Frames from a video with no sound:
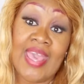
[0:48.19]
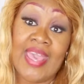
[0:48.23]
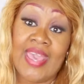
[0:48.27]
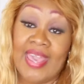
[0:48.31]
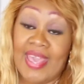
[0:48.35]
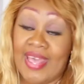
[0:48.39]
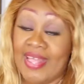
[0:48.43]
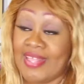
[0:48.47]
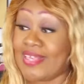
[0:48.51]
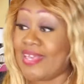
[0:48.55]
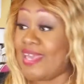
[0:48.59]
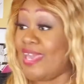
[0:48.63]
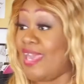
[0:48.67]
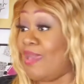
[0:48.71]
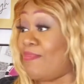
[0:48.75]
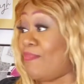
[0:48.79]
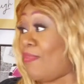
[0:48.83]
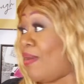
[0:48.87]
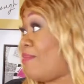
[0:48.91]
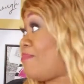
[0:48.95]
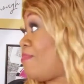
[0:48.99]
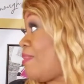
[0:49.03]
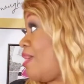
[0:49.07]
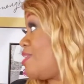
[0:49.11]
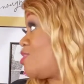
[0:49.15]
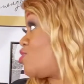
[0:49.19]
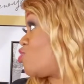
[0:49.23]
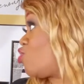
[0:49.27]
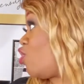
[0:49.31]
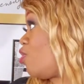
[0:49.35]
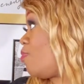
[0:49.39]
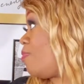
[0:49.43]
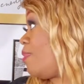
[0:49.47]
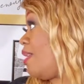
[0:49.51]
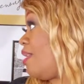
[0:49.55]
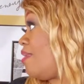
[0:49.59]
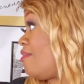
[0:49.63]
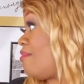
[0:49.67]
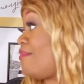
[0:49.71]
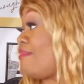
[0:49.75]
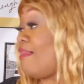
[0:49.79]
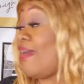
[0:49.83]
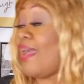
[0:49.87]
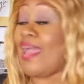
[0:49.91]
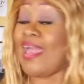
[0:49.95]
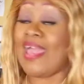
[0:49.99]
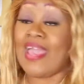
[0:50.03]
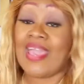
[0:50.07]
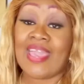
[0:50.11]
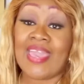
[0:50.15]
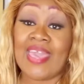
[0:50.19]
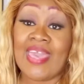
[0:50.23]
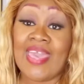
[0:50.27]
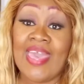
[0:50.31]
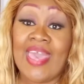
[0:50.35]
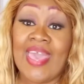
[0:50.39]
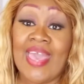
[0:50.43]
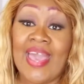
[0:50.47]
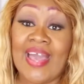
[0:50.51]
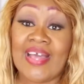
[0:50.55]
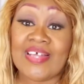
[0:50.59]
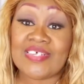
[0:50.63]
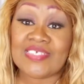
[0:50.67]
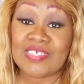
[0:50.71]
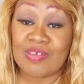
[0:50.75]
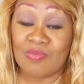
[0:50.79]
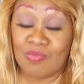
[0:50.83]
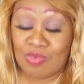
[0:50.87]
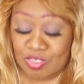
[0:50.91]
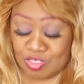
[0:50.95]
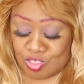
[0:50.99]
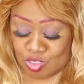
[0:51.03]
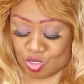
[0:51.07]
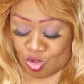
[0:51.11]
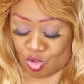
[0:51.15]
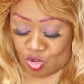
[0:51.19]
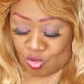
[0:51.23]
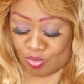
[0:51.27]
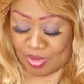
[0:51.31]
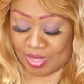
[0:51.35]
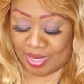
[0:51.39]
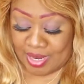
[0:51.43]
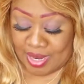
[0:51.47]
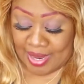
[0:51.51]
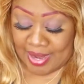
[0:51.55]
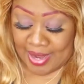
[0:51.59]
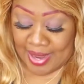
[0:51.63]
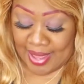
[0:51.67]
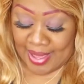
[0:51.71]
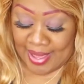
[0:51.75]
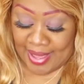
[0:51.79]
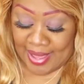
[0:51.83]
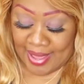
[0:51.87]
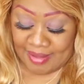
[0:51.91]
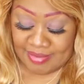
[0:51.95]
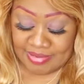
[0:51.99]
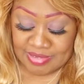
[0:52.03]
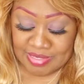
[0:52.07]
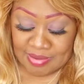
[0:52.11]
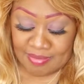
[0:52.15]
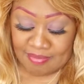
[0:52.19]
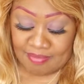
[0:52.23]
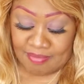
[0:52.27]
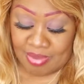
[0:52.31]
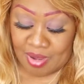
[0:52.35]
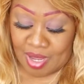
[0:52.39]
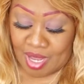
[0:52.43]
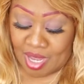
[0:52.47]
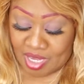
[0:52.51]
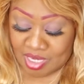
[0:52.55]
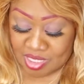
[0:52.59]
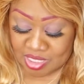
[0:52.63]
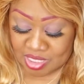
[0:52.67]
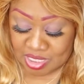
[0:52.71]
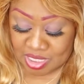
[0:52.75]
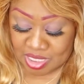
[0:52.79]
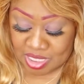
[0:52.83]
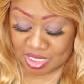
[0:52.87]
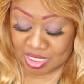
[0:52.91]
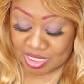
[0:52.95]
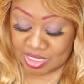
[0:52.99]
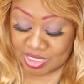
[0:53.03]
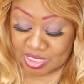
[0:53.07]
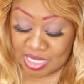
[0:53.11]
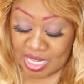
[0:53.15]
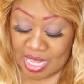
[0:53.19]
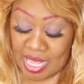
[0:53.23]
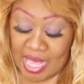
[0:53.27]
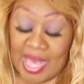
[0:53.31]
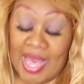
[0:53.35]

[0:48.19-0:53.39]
It came at my doorbell rang and someone told me that I have some boxes.